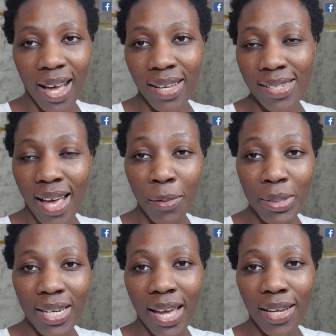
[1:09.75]
And I
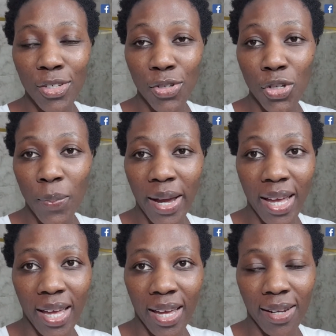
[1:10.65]
would like to do my
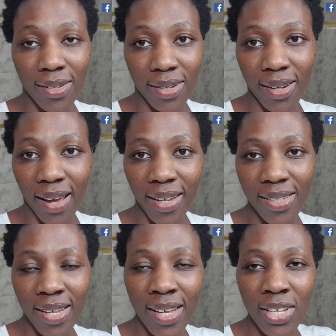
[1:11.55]
hair tonight